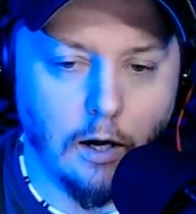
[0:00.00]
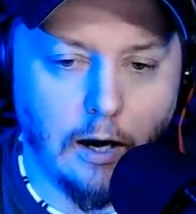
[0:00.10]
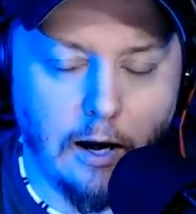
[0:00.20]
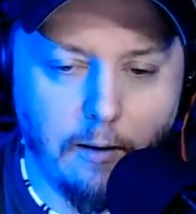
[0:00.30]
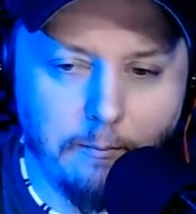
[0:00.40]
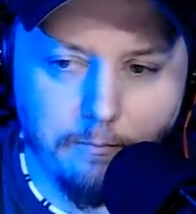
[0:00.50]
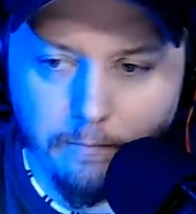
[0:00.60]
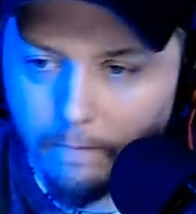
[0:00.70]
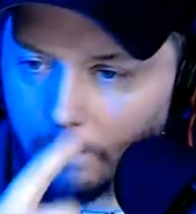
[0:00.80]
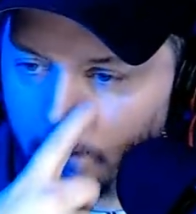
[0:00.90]

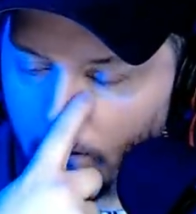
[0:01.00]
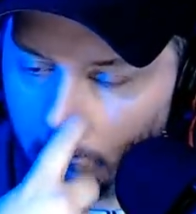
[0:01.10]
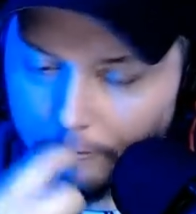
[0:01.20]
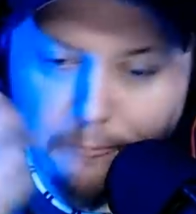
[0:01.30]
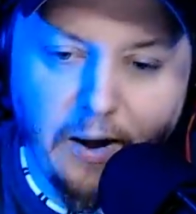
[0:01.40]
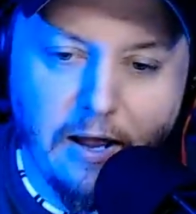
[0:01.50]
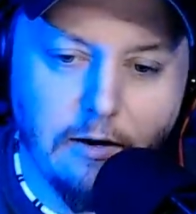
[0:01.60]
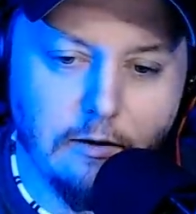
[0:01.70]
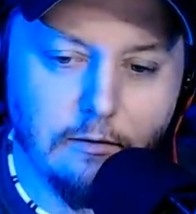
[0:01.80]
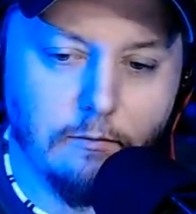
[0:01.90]
But
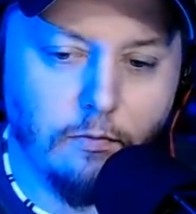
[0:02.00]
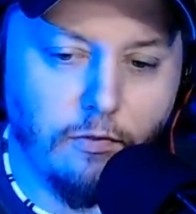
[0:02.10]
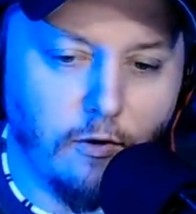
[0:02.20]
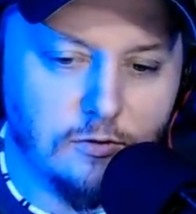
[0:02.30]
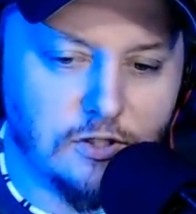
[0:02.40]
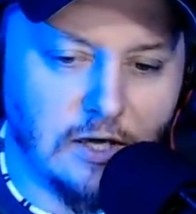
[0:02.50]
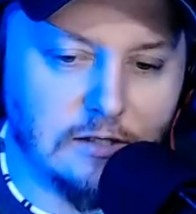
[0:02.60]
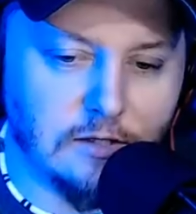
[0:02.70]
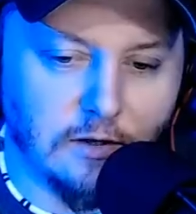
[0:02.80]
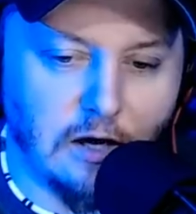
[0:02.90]
those
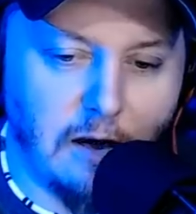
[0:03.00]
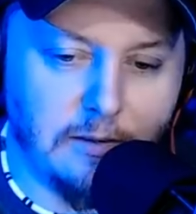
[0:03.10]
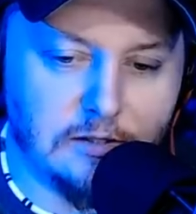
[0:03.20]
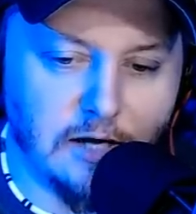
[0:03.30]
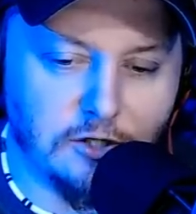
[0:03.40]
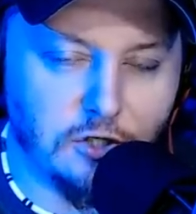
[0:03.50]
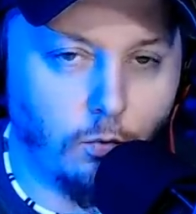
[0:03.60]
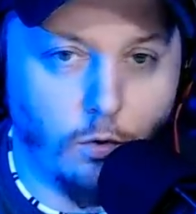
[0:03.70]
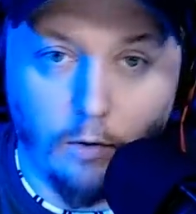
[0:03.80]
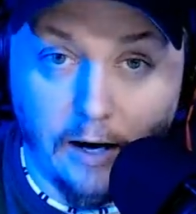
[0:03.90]
things in the comment section
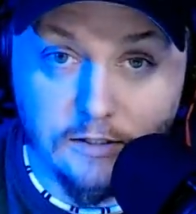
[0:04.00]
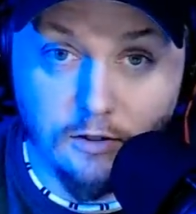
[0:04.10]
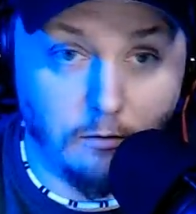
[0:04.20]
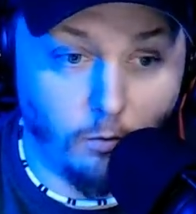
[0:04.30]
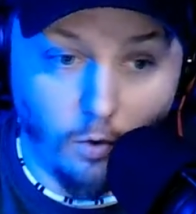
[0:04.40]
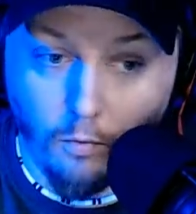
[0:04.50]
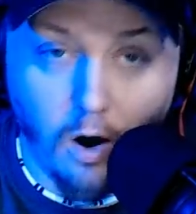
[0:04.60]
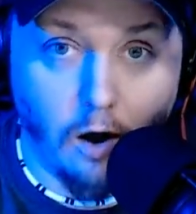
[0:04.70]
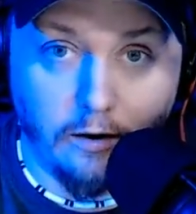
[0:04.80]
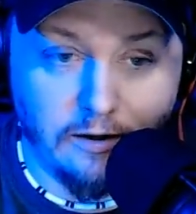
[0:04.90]
were wrong.